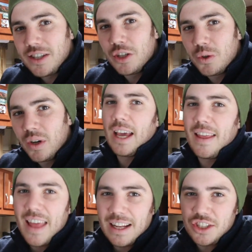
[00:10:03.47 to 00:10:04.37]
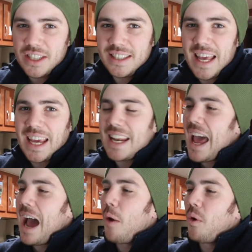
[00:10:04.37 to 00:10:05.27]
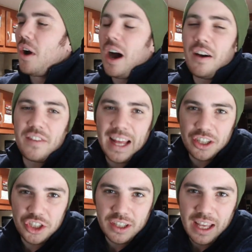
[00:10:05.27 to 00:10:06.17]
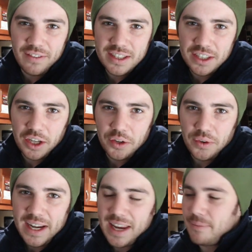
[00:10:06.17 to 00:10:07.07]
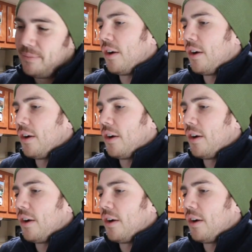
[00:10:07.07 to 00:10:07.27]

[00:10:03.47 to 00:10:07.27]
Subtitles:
2, and then just take an hour off, and that should give us a good reading.